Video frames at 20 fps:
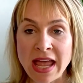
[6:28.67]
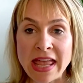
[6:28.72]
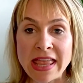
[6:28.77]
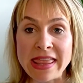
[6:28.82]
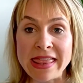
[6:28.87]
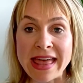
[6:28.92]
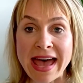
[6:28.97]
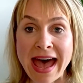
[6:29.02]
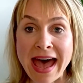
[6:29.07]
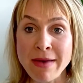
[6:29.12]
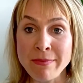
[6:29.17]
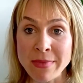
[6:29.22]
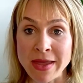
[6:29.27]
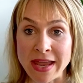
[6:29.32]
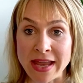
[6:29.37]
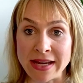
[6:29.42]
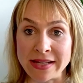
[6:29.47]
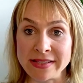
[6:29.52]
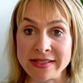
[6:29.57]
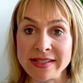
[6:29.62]
That
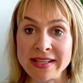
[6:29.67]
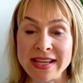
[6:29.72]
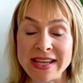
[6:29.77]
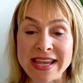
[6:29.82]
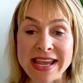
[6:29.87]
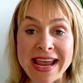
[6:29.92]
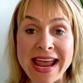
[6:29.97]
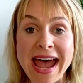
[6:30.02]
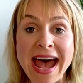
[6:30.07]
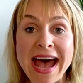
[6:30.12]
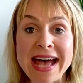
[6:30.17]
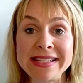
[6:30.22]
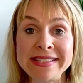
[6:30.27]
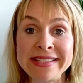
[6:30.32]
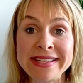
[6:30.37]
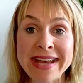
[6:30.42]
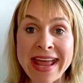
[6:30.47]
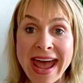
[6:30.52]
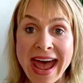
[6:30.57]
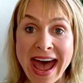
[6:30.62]
means he has
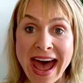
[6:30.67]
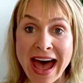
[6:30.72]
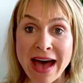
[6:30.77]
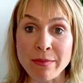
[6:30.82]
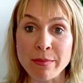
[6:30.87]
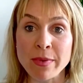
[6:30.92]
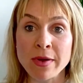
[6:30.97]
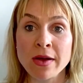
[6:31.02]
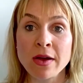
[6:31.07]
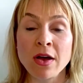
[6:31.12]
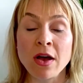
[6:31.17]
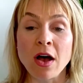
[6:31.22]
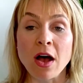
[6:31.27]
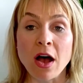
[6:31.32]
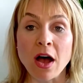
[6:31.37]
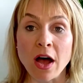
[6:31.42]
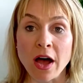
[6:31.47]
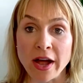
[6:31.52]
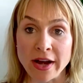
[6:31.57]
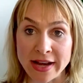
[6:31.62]
an app
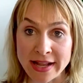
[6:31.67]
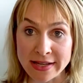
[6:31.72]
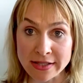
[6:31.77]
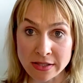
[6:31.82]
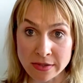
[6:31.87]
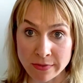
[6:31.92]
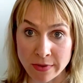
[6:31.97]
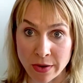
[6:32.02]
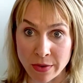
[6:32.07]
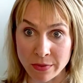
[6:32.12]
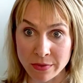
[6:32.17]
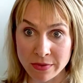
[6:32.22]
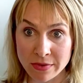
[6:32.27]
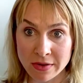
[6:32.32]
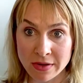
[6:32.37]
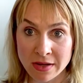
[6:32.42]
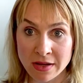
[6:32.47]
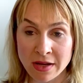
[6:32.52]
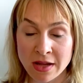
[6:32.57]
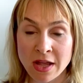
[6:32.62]
on his phone
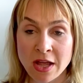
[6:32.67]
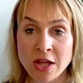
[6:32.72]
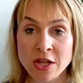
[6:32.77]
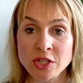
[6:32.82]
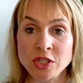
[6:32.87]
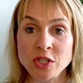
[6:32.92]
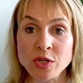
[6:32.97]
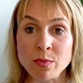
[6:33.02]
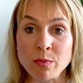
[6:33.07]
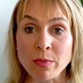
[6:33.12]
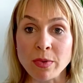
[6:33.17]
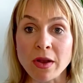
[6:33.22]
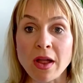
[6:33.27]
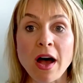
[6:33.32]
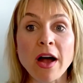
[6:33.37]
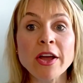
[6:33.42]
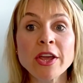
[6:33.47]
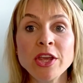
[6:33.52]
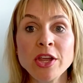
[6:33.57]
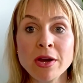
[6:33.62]
to
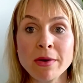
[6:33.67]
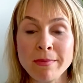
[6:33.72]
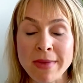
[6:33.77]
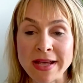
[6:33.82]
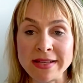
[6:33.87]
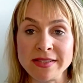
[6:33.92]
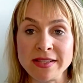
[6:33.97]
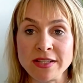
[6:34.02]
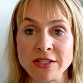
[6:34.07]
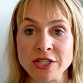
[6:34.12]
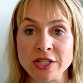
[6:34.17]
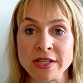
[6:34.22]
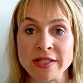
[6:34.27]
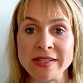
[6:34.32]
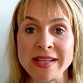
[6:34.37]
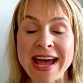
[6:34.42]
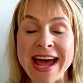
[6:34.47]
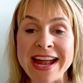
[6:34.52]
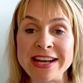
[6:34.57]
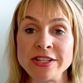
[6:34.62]
block your messages
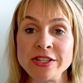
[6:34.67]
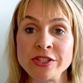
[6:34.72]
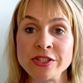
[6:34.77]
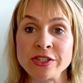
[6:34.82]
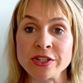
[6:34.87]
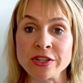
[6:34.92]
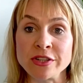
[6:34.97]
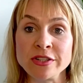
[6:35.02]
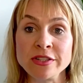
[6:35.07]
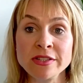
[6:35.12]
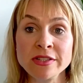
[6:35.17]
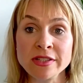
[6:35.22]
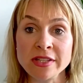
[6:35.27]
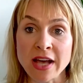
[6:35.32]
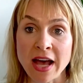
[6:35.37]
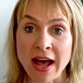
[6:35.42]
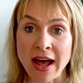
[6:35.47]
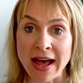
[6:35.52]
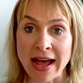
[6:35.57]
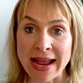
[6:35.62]
at certain
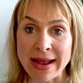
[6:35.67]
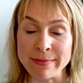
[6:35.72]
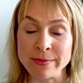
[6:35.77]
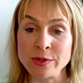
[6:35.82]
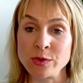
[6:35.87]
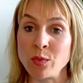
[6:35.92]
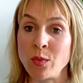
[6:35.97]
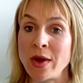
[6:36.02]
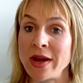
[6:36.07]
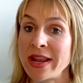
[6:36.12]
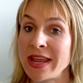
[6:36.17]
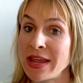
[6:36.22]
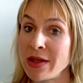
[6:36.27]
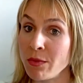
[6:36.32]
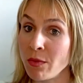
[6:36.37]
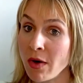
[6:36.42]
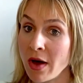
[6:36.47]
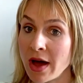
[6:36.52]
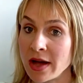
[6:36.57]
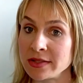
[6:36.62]
times when he
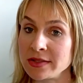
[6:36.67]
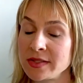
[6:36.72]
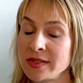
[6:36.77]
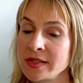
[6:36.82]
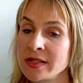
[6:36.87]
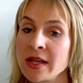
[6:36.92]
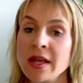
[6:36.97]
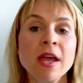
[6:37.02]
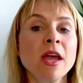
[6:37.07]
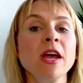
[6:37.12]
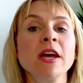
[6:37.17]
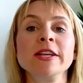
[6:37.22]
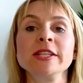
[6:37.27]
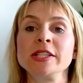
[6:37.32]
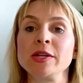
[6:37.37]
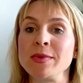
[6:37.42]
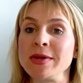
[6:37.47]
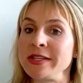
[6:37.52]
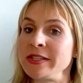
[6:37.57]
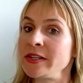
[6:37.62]
wants.
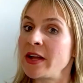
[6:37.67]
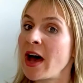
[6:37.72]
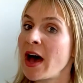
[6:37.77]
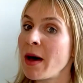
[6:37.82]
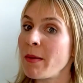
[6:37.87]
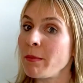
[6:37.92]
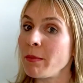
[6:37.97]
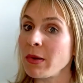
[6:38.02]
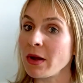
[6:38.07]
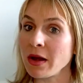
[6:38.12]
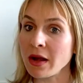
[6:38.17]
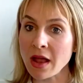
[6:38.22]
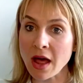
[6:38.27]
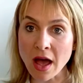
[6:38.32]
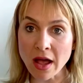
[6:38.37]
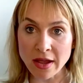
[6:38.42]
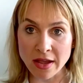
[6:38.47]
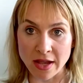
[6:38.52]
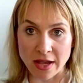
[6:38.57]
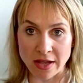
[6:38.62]
So he's not
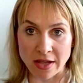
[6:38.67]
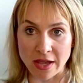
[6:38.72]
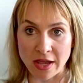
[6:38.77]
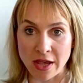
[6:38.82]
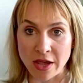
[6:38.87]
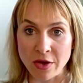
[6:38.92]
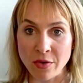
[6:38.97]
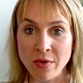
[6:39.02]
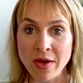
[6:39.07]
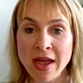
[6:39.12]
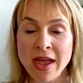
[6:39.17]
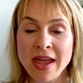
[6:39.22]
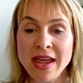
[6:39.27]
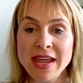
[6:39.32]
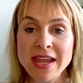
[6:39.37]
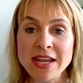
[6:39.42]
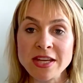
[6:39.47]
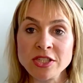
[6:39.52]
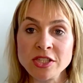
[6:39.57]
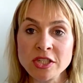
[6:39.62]
blocking you.
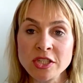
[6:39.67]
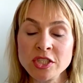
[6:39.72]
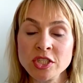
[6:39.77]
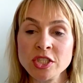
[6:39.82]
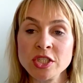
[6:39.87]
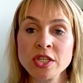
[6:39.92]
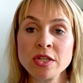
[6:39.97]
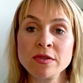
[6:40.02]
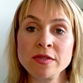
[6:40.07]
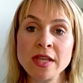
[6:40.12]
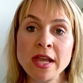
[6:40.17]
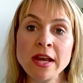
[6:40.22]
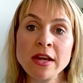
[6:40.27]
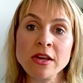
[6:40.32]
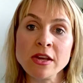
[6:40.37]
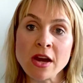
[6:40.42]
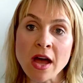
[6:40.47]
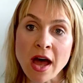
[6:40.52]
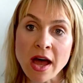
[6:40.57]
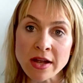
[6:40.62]
He's just choosing
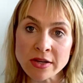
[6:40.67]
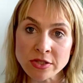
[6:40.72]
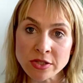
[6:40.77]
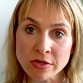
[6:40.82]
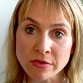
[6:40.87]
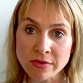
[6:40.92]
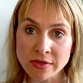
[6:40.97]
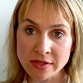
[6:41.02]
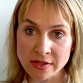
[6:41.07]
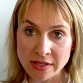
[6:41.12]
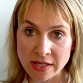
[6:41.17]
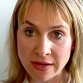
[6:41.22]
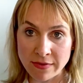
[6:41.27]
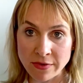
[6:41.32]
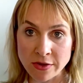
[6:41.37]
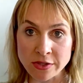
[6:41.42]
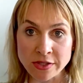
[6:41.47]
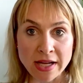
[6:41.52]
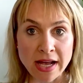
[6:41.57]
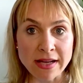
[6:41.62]
not to receive
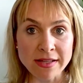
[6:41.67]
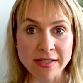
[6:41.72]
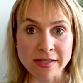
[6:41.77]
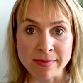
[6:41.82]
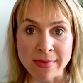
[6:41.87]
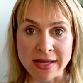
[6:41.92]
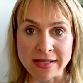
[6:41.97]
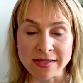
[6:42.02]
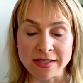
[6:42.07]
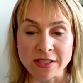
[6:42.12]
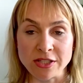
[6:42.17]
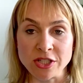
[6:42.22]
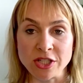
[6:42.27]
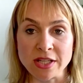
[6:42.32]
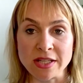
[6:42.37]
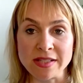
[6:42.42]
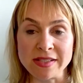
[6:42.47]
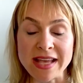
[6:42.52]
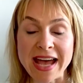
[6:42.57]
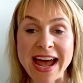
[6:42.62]
your text
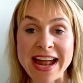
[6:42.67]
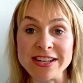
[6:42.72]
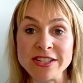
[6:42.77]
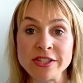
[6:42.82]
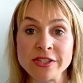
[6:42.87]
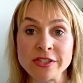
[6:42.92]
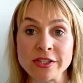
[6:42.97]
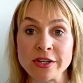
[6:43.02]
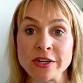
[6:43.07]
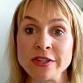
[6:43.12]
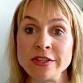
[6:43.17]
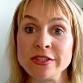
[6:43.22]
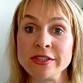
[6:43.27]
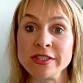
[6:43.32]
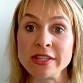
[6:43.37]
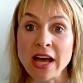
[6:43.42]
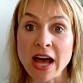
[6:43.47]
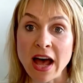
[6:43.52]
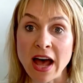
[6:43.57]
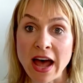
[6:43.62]
messages at certain
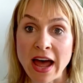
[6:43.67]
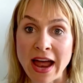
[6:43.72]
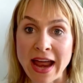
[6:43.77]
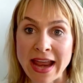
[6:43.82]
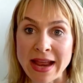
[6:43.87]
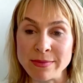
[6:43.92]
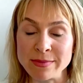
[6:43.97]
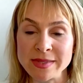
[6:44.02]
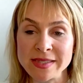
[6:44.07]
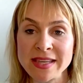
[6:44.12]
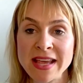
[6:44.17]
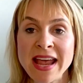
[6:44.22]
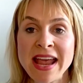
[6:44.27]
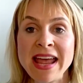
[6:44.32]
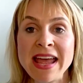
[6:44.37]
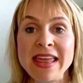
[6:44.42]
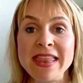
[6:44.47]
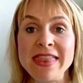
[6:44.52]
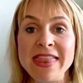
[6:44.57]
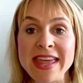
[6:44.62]
times.
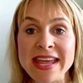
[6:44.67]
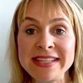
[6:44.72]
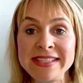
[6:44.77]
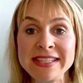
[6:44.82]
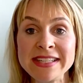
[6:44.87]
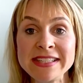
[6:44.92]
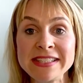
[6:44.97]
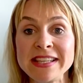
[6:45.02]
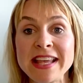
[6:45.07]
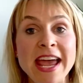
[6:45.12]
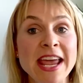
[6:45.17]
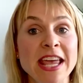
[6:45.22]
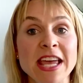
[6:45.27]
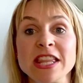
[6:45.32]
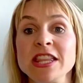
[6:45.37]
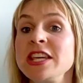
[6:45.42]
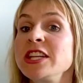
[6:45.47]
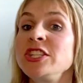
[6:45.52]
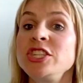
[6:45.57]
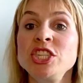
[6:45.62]
This is like
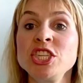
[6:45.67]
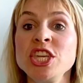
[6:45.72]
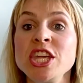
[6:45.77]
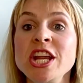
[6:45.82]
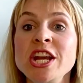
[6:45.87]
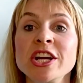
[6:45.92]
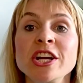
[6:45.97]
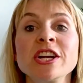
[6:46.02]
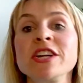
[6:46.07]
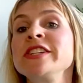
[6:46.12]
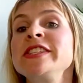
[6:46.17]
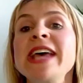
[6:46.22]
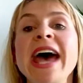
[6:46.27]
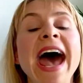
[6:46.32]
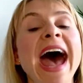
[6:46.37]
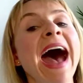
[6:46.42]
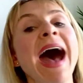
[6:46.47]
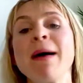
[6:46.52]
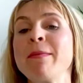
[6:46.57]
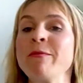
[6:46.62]
the cheater's
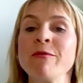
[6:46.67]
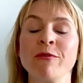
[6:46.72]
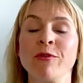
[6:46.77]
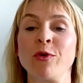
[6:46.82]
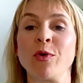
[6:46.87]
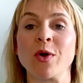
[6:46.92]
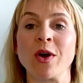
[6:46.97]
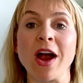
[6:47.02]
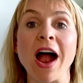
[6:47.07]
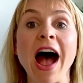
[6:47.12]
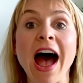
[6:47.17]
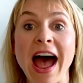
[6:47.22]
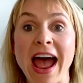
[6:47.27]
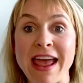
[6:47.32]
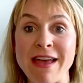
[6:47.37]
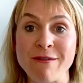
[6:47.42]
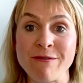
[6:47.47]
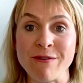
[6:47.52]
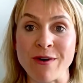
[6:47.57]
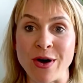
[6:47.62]
app for
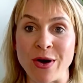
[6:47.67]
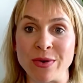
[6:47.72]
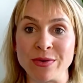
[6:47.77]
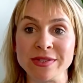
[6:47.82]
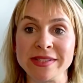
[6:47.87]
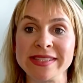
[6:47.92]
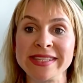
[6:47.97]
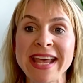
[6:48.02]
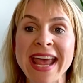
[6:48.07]
iPhones,